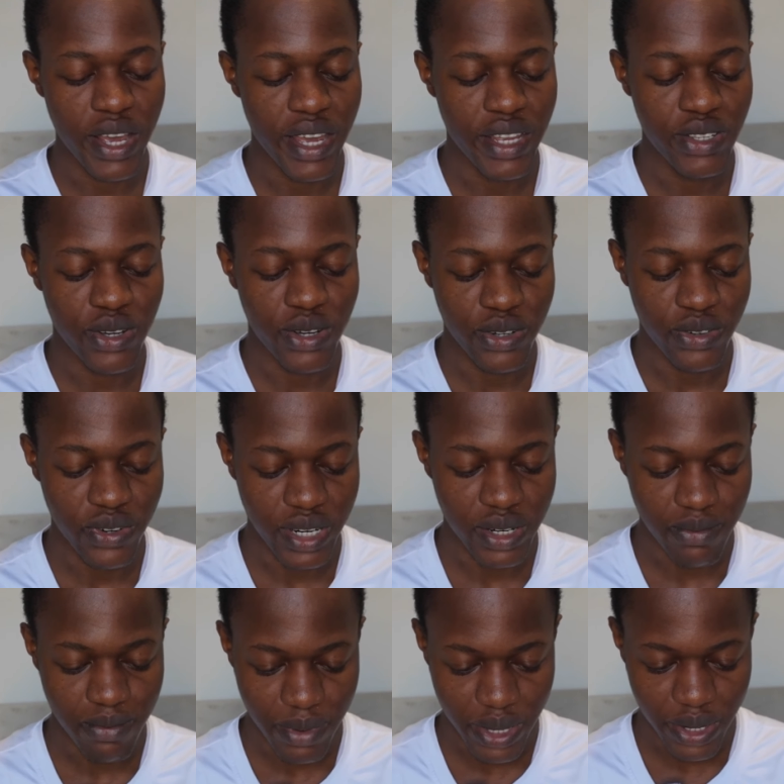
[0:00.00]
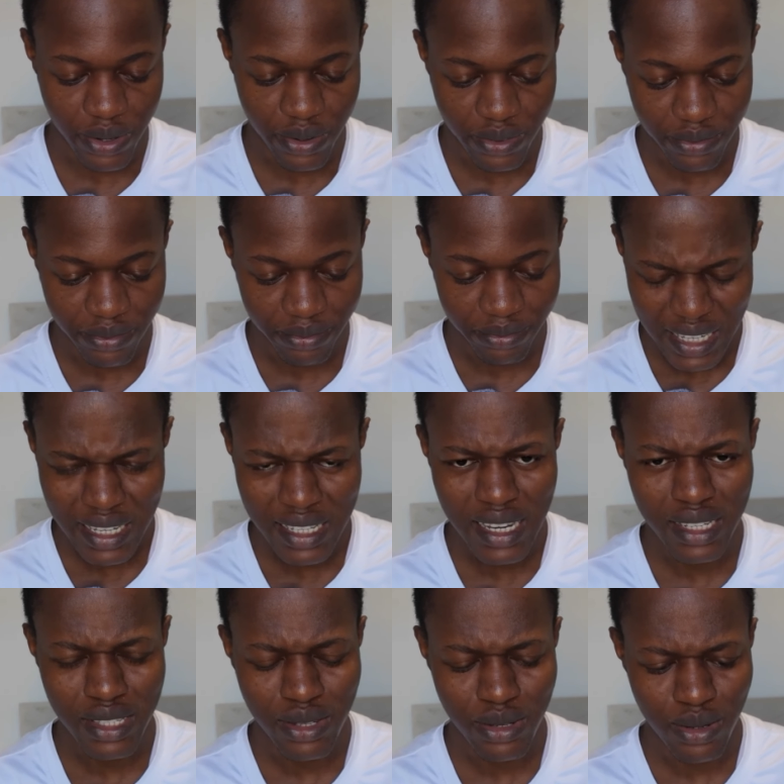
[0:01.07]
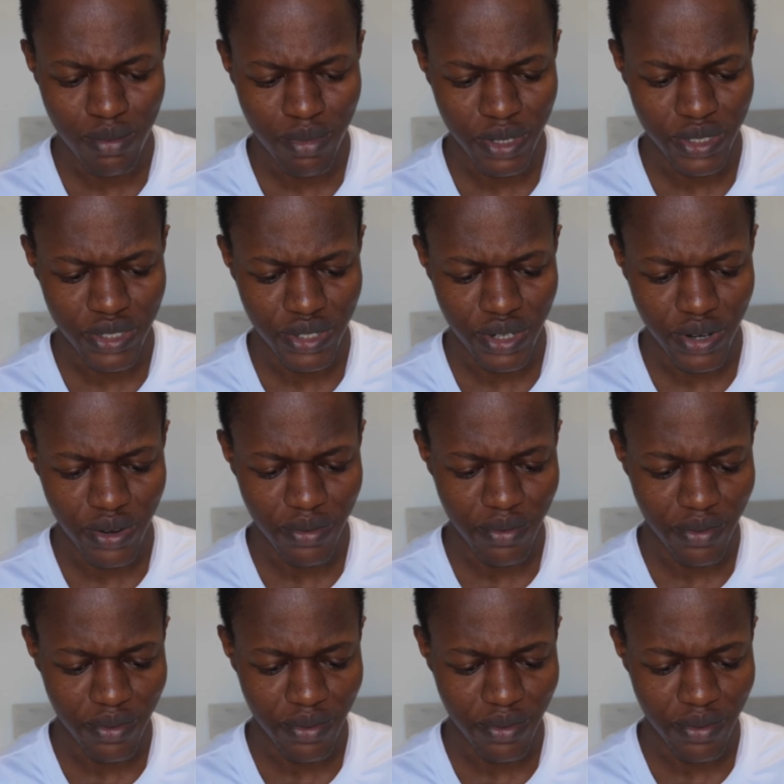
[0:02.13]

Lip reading: 800 ml. Isn't that too much though?